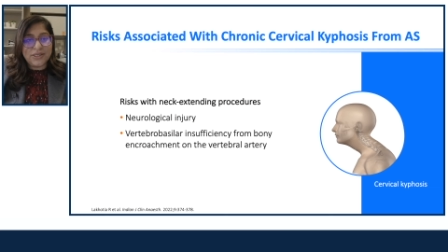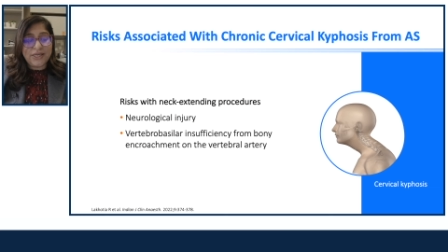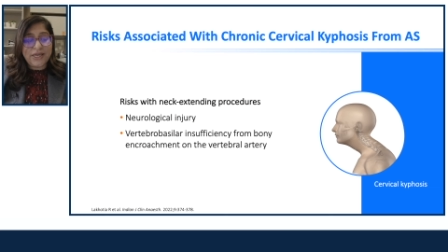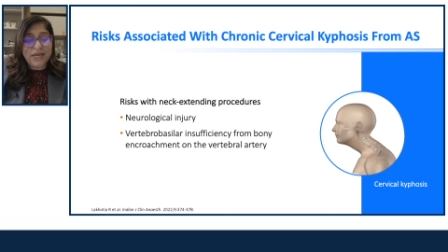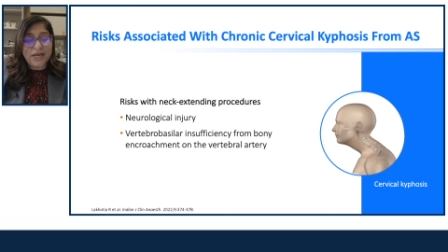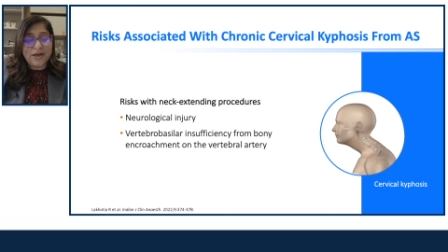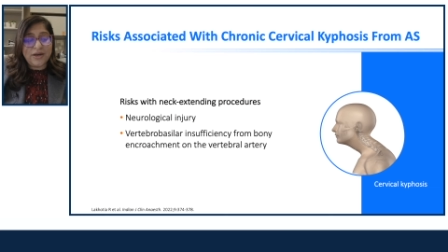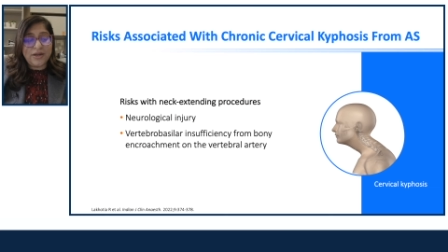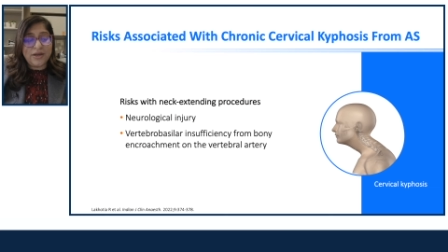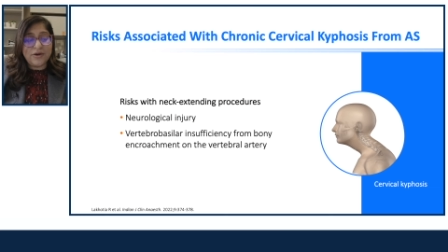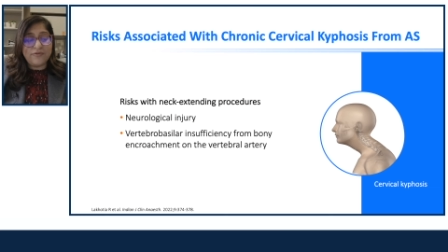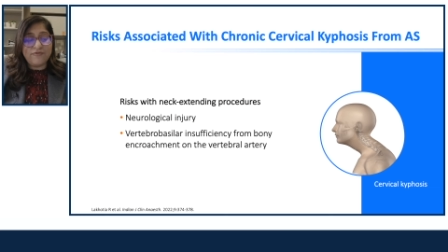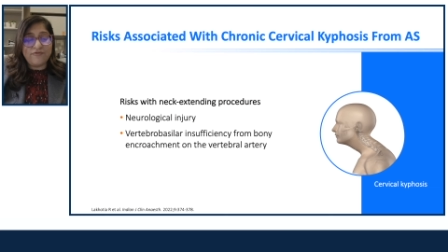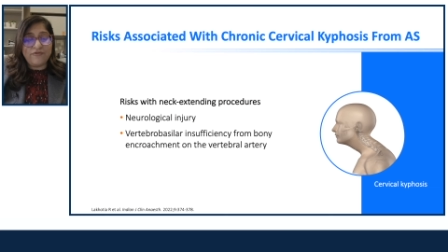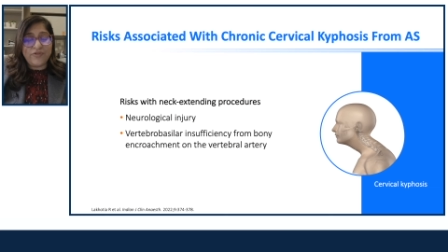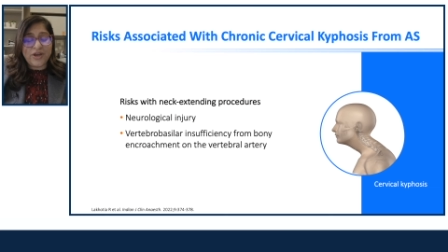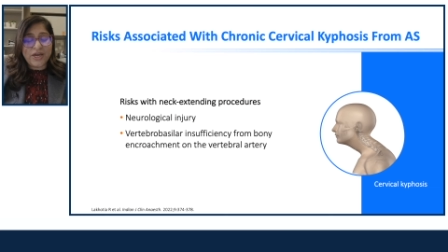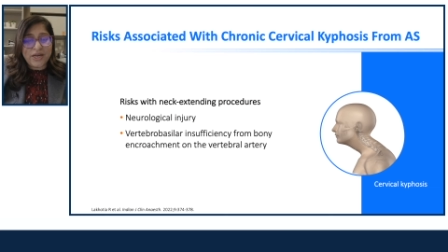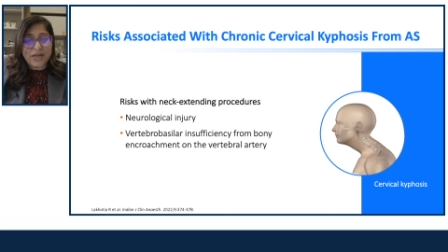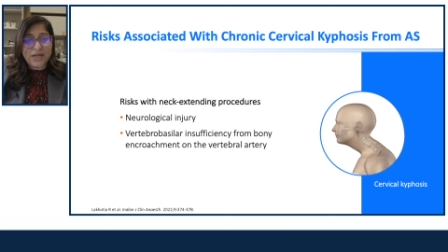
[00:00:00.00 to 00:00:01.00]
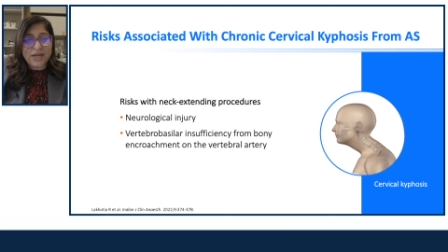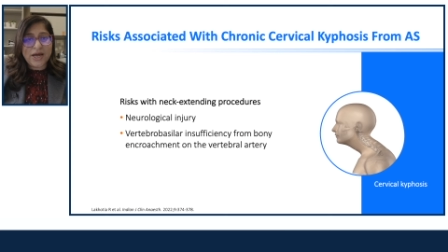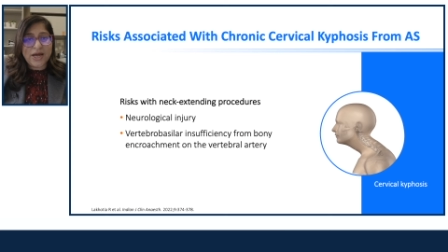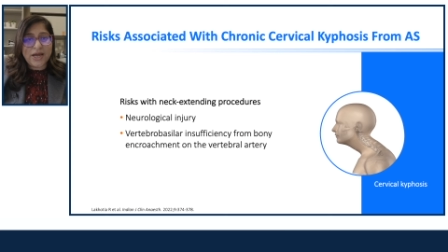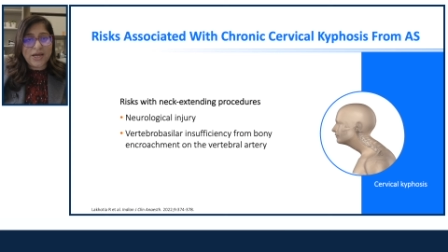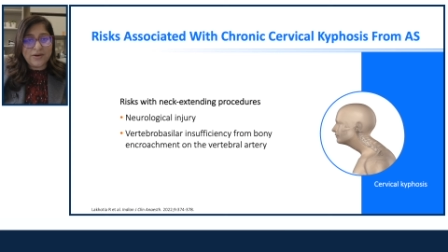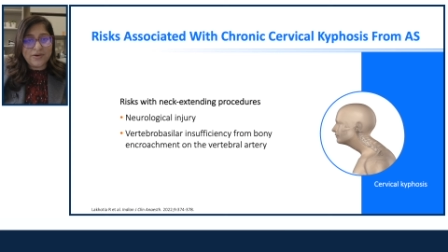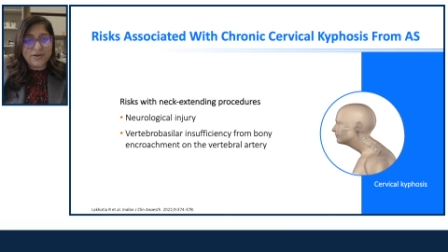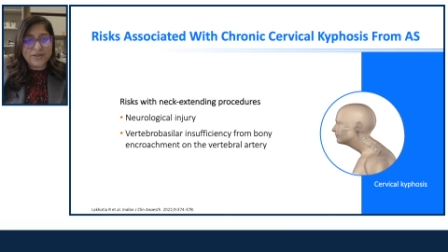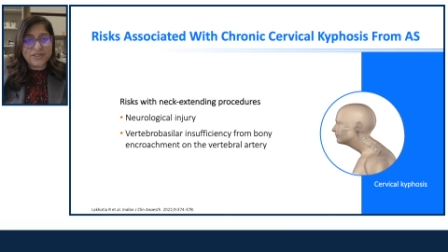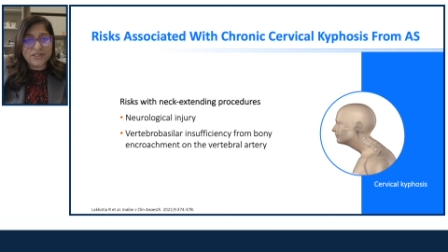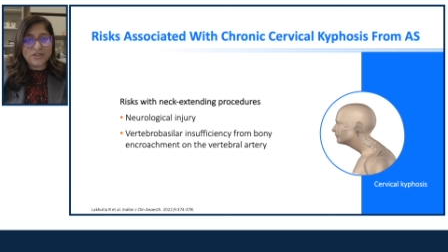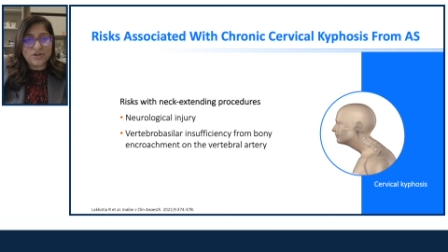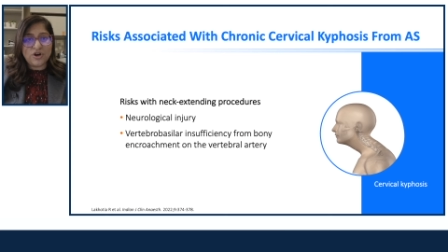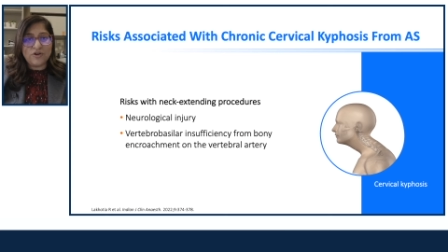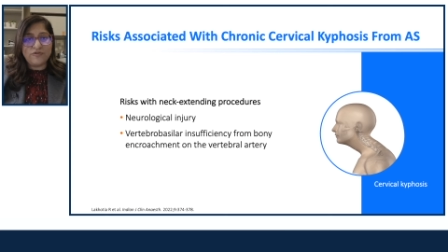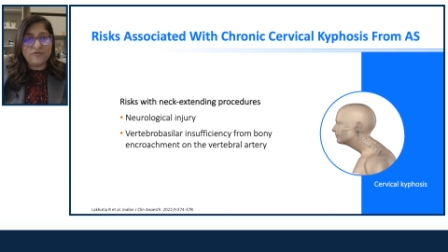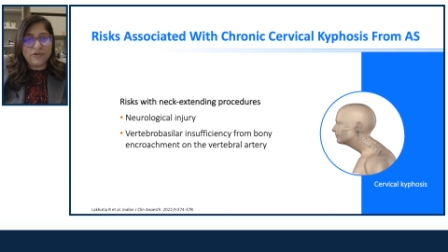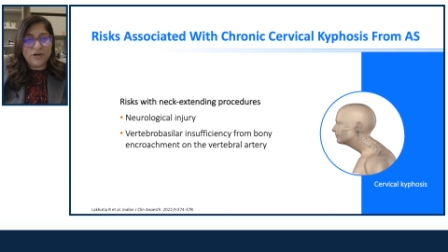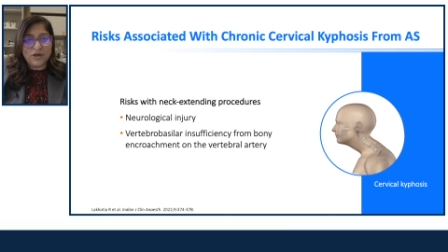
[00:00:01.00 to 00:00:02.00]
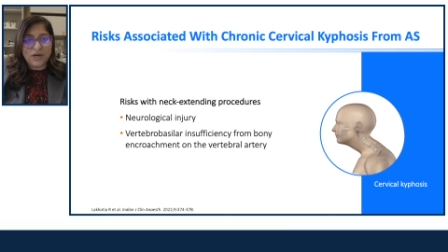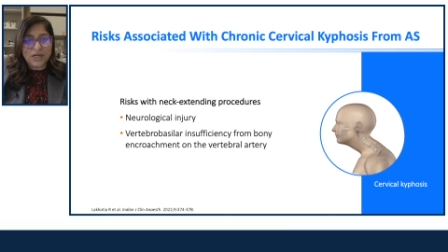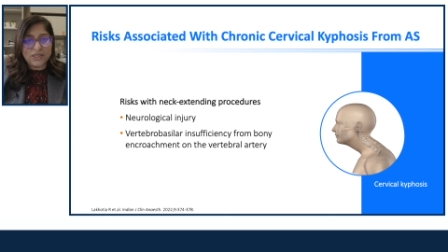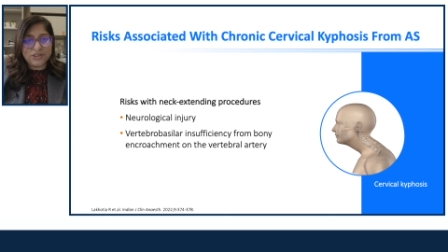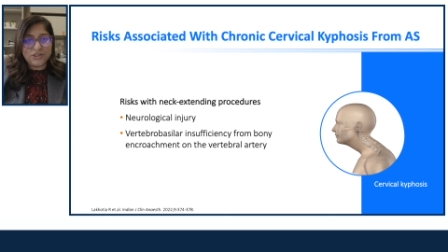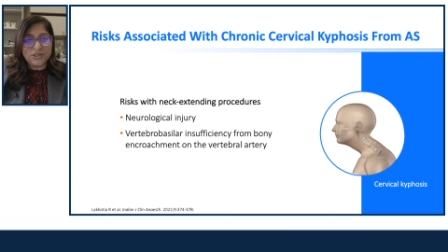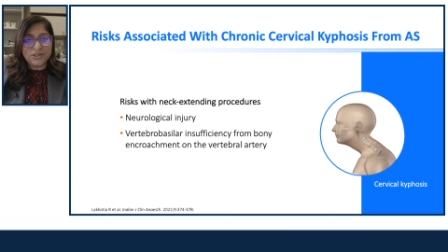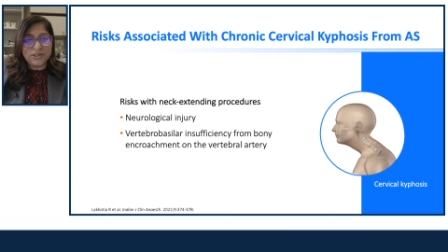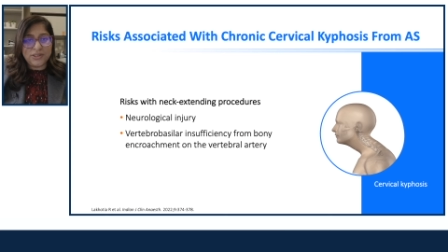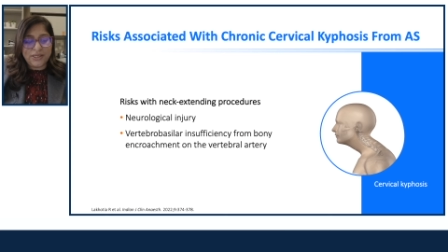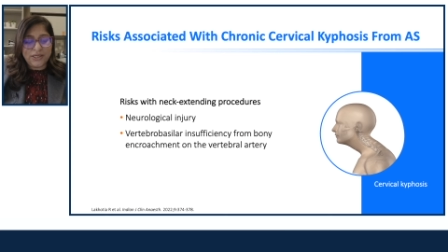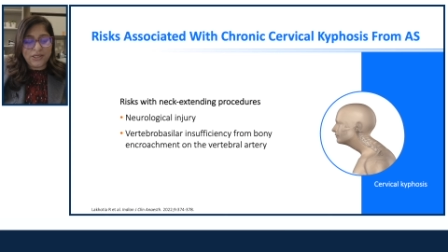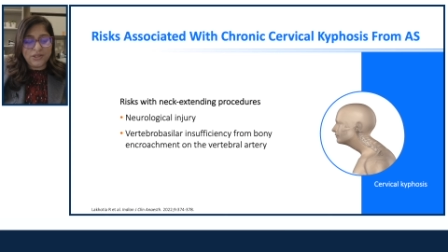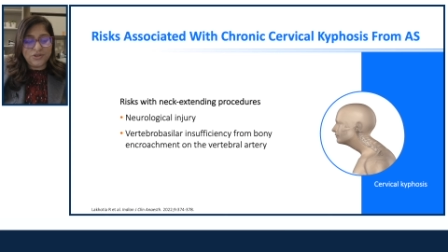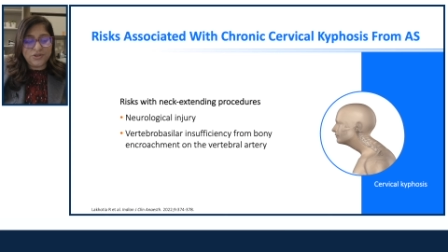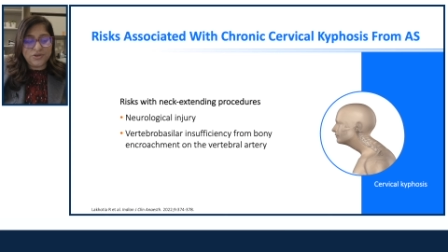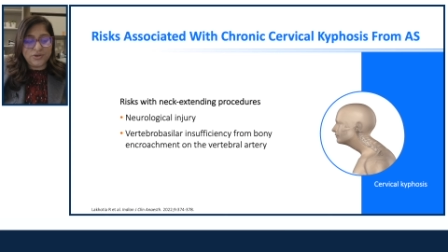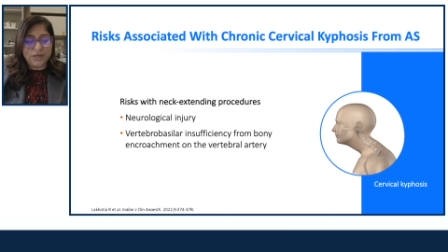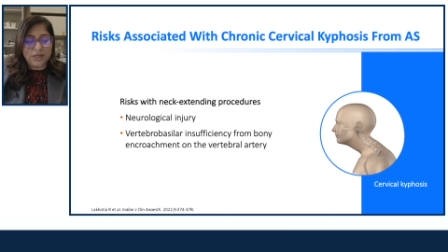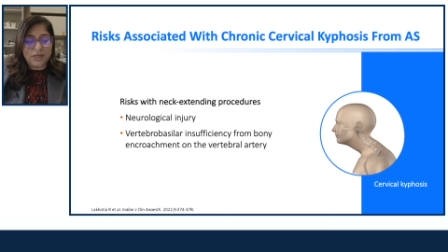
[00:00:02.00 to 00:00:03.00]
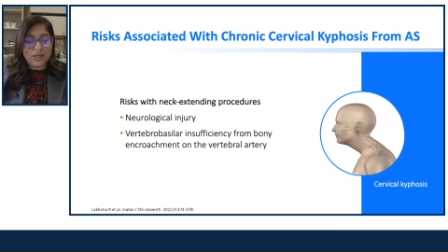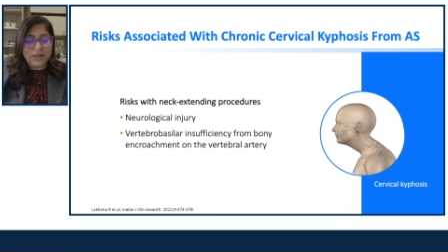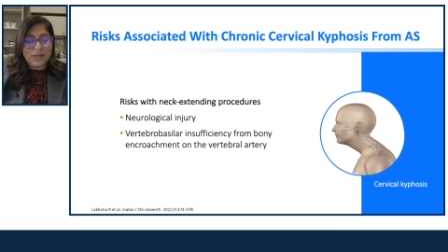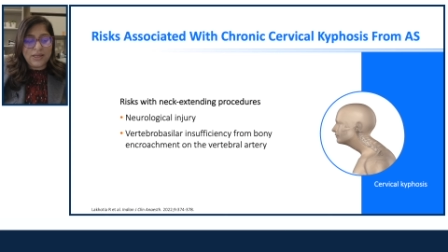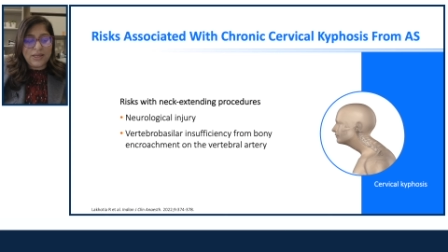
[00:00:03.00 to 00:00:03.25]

carry a very high risk of neurological injury.